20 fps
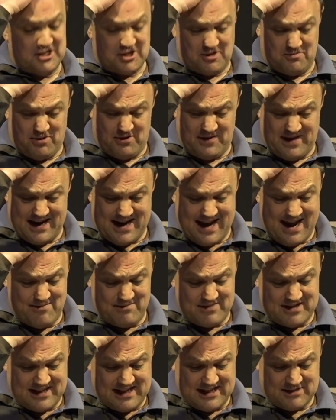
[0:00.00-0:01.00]
to put their name
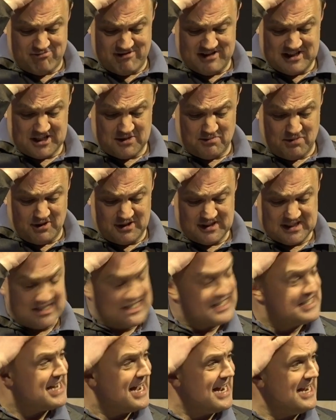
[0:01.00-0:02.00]
to these principles, and
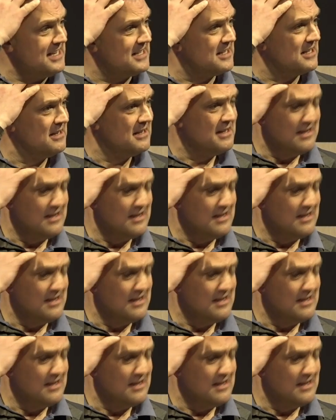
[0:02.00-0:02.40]
to date,